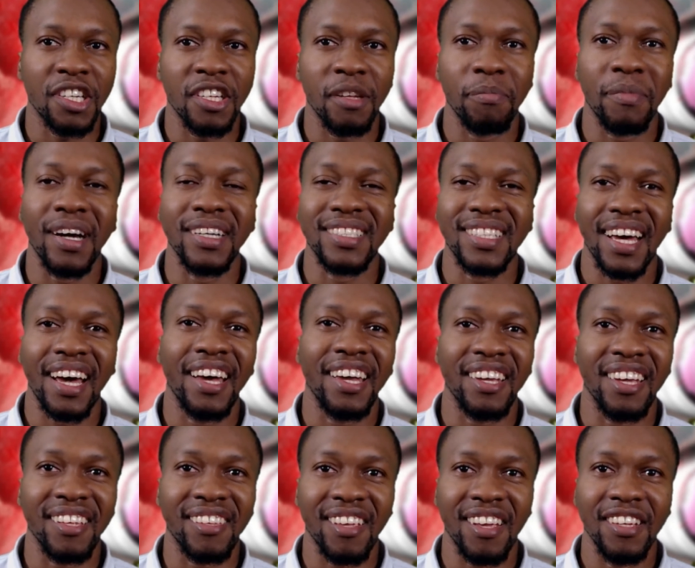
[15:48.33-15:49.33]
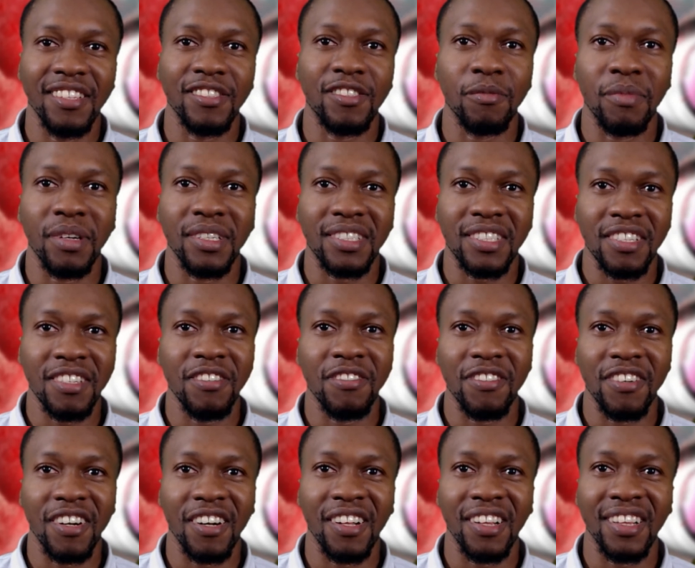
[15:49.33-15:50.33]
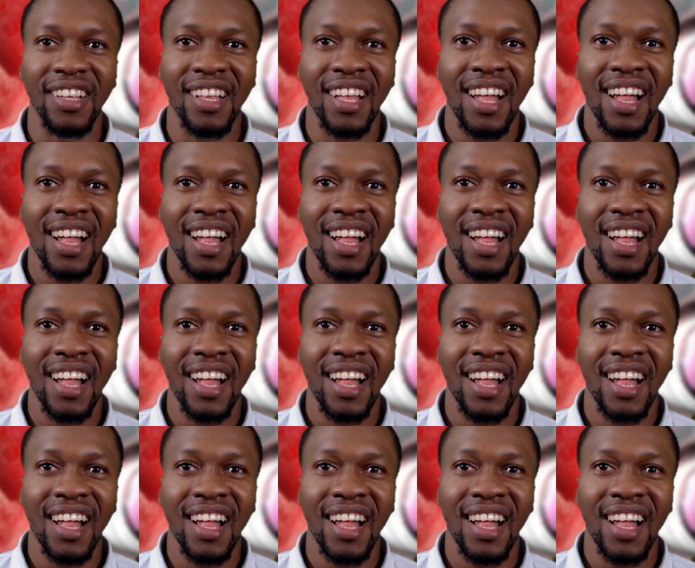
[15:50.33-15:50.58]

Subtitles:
it by tying it into material